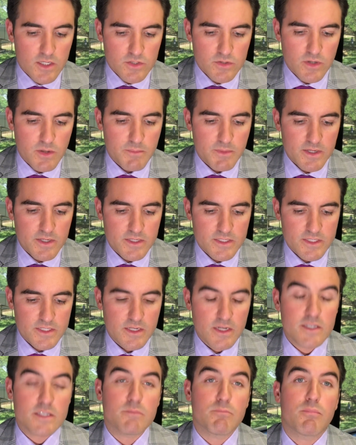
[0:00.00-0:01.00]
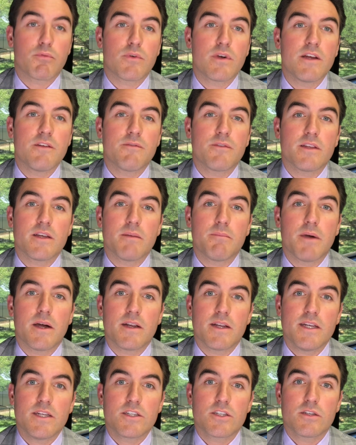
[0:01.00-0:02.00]
So I'm going to discuss briefly
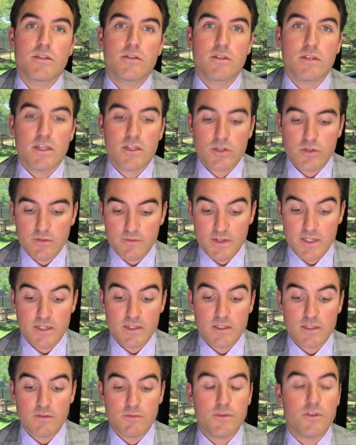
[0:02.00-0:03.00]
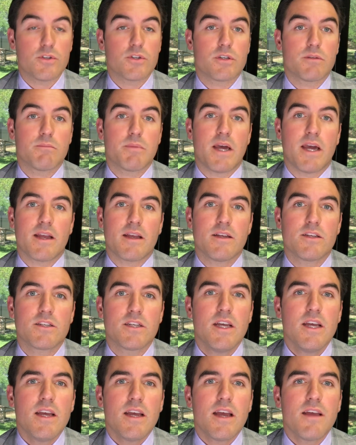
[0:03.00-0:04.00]
about each intravenous infusion package.